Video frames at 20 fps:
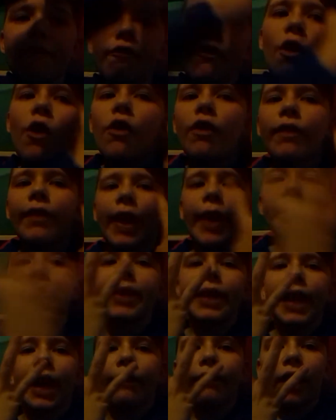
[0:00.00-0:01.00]
four of us came
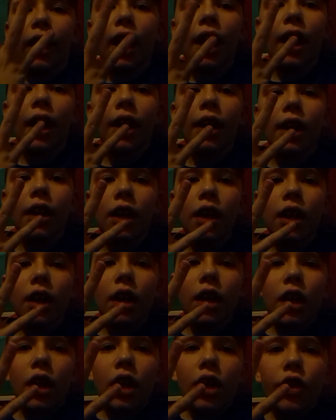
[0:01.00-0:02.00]
together
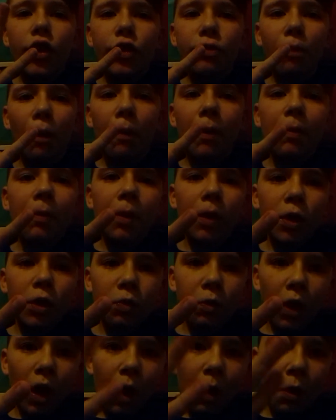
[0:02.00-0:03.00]
there's more people
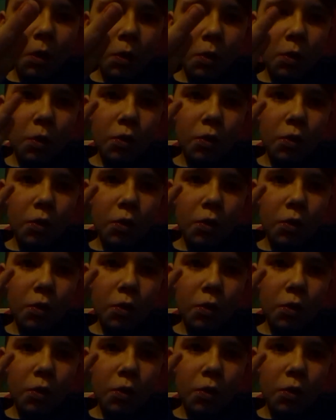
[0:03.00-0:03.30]
as well